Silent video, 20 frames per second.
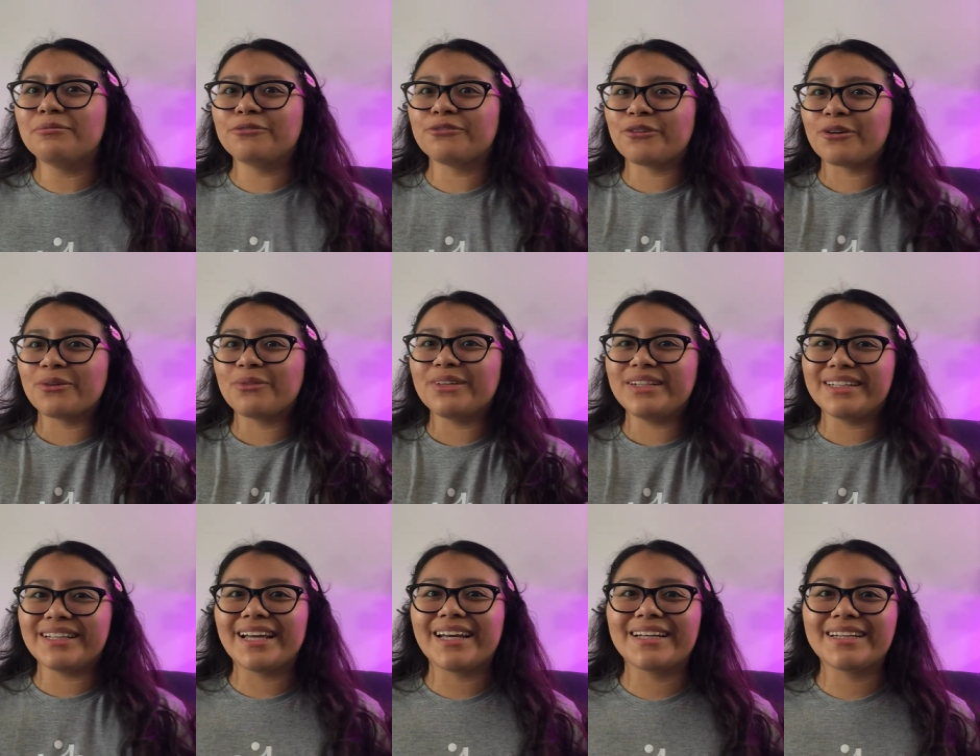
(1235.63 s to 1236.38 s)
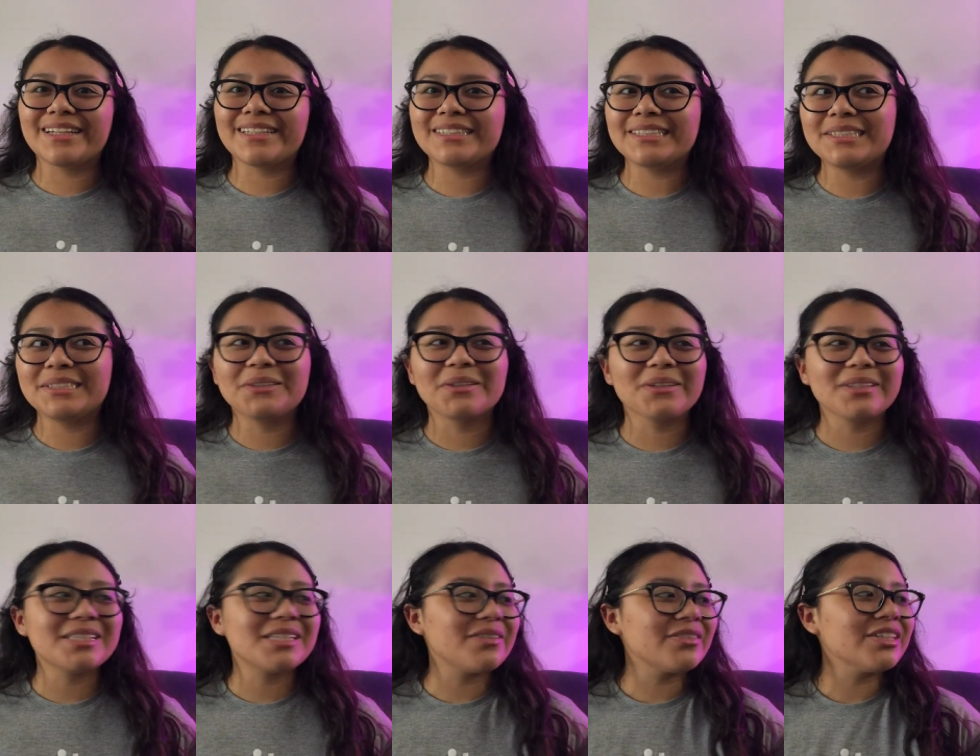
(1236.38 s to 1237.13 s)
before we like continue or
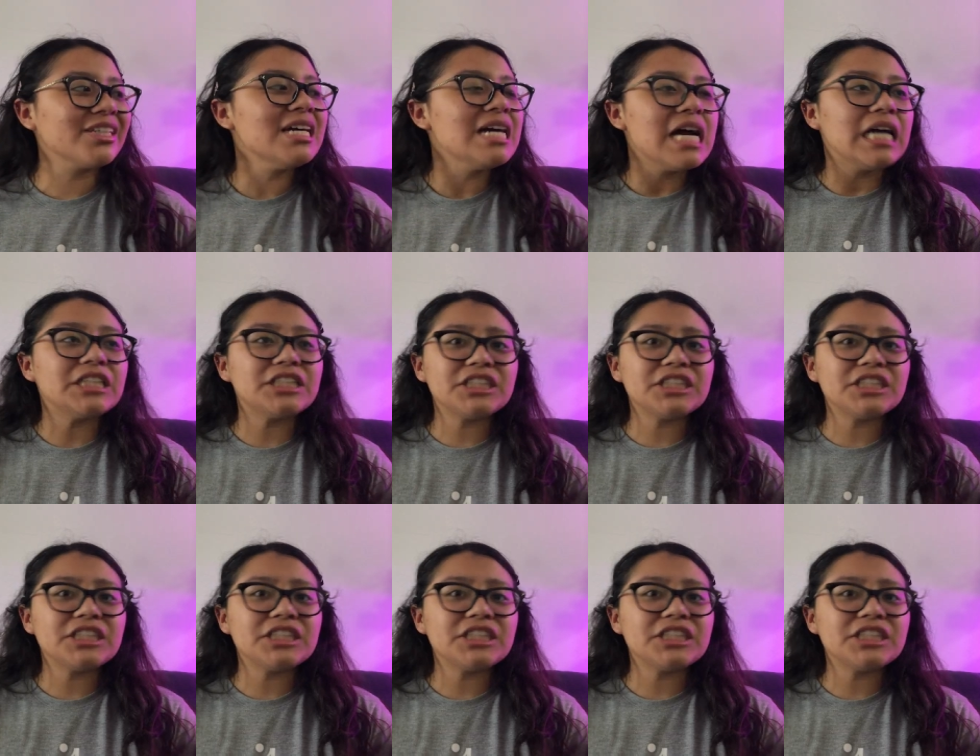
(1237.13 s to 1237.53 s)
whatever? And